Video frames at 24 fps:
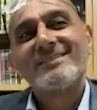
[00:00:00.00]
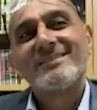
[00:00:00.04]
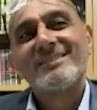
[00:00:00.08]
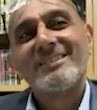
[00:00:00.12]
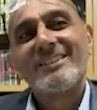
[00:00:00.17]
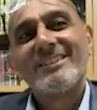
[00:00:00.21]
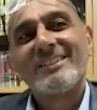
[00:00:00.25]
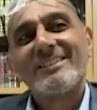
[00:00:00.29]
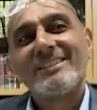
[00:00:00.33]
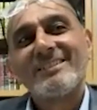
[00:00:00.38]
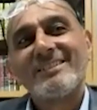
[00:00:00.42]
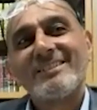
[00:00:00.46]

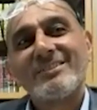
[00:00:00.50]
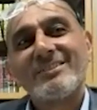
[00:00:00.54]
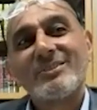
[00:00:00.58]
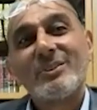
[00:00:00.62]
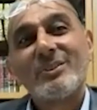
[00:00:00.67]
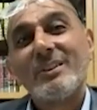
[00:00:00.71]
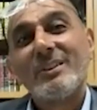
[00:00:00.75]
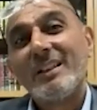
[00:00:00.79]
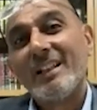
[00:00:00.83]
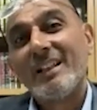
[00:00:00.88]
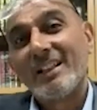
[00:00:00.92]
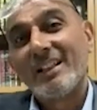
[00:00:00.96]
Yeah.
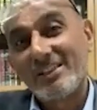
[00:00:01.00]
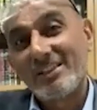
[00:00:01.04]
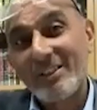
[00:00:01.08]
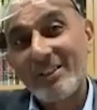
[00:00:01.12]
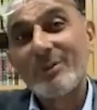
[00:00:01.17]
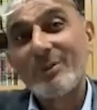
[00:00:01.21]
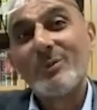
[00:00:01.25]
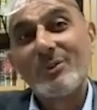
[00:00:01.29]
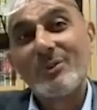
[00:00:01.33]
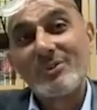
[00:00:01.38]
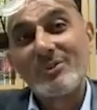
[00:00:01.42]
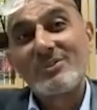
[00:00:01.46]
So he actually
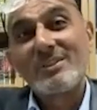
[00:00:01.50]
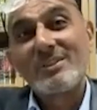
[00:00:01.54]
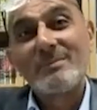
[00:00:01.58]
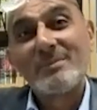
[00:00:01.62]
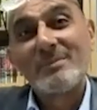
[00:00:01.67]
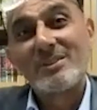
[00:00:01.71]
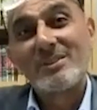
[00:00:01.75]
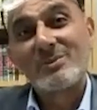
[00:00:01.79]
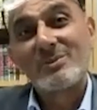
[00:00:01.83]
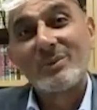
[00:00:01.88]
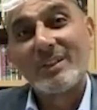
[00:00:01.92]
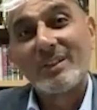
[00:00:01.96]
quotes him
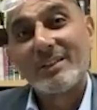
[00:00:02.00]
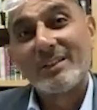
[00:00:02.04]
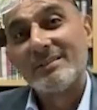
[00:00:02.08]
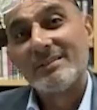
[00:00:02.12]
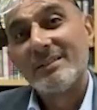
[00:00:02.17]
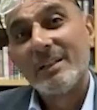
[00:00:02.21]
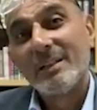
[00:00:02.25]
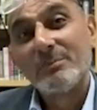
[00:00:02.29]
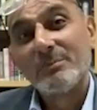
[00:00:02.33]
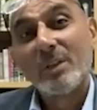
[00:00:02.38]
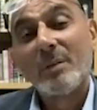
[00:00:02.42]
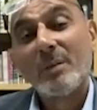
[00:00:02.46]
as well,
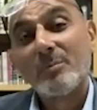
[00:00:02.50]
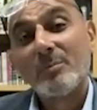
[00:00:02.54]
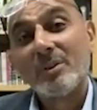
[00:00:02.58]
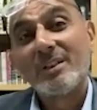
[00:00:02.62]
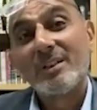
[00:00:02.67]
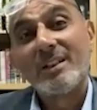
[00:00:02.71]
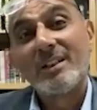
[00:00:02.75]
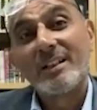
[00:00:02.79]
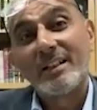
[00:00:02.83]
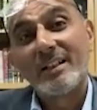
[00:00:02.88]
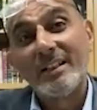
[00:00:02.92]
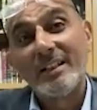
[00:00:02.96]
Imam
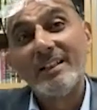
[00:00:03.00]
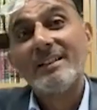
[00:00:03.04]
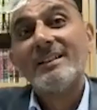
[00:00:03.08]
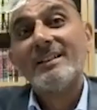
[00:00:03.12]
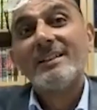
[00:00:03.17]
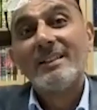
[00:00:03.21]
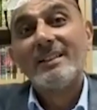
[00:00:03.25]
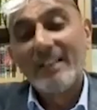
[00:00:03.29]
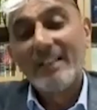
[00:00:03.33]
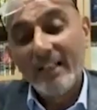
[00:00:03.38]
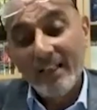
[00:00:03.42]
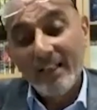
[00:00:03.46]
Bukhari,
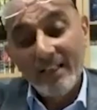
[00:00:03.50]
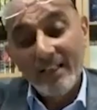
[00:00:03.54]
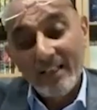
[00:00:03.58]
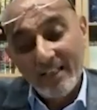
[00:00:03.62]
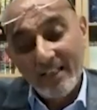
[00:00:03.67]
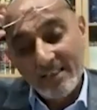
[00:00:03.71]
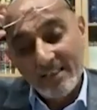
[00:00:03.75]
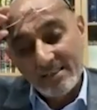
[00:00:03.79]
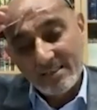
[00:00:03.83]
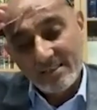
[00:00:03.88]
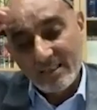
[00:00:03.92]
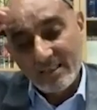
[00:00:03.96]
in
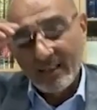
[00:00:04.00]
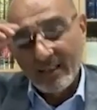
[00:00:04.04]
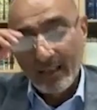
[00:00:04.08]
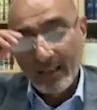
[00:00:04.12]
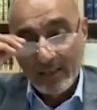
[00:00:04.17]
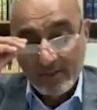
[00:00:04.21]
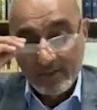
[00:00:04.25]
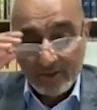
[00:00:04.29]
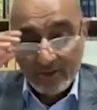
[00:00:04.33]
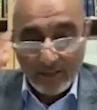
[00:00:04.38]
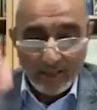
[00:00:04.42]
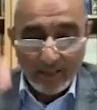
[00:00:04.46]
his
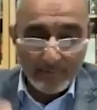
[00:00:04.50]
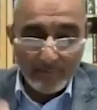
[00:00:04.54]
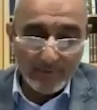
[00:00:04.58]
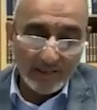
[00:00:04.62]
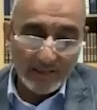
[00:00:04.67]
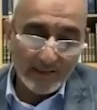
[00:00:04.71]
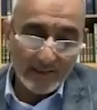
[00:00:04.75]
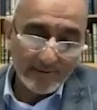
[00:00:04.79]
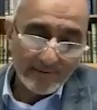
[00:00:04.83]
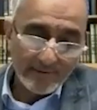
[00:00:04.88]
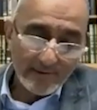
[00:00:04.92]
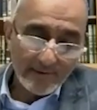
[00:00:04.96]

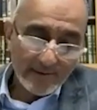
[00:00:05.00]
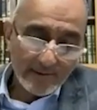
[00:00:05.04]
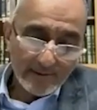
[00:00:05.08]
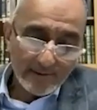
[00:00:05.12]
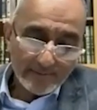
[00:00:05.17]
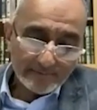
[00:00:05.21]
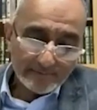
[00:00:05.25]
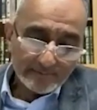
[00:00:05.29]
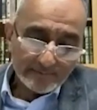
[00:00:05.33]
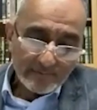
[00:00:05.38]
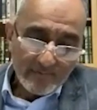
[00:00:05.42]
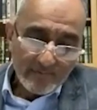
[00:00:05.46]
Al-Jami'.
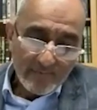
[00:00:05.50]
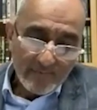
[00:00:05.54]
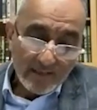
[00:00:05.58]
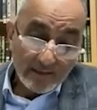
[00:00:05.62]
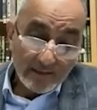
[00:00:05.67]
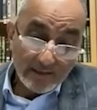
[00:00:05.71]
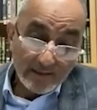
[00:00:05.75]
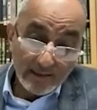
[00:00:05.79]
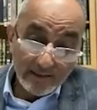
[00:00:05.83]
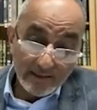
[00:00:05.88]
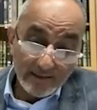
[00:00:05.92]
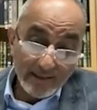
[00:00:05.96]

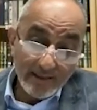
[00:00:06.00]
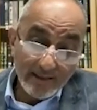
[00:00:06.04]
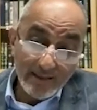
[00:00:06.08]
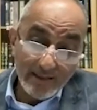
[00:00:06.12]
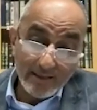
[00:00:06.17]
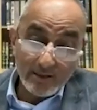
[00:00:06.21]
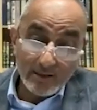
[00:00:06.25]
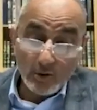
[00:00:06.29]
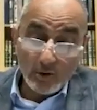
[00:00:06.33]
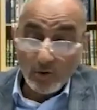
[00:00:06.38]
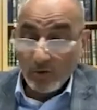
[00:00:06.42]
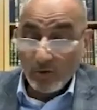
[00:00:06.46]
And
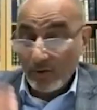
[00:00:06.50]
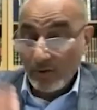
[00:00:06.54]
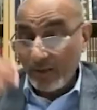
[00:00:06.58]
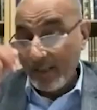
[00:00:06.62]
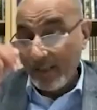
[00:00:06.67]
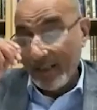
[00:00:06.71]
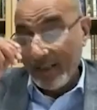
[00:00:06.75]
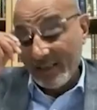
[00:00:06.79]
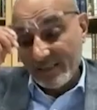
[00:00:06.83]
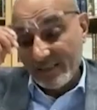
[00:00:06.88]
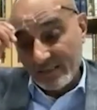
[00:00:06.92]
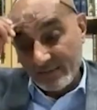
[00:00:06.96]
he called
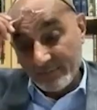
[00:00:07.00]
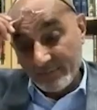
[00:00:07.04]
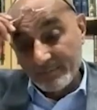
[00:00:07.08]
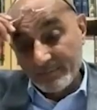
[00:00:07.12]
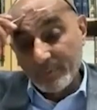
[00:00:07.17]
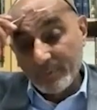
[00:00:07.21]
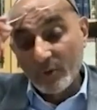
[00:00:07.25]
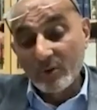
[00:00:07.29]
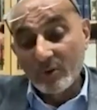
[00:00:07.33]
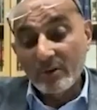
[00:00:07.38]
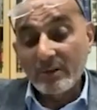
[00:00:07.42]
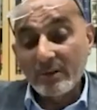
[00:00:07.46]
his
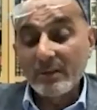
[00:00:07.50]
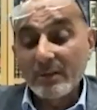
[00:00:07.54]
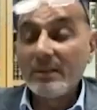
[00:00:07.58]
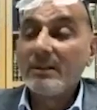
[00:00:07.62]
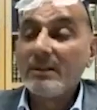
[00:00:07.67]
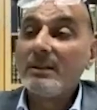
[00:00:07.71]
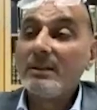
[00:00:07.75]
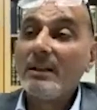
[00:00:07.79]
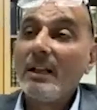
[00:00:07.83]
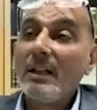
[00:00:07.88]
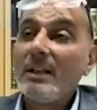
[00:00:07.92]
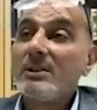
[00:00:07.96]
book
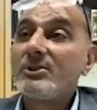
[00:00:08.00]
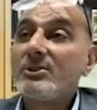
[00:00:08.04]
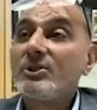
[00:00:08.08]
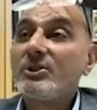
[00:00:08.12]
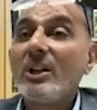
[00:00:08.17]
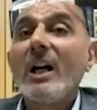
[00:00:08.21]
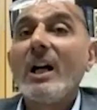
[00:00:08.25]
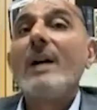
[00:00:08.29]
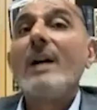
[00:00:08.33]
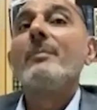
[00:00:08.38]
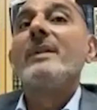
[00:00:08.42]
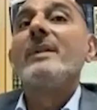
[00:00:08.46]

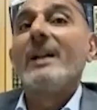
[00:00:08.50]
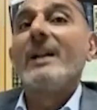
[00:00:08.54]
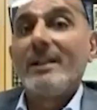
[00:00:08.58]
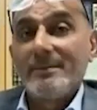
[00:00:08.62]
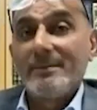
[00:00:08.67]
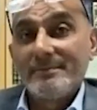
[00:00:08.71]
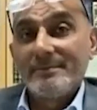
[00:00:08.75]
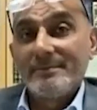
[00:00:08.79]
Al-Jami',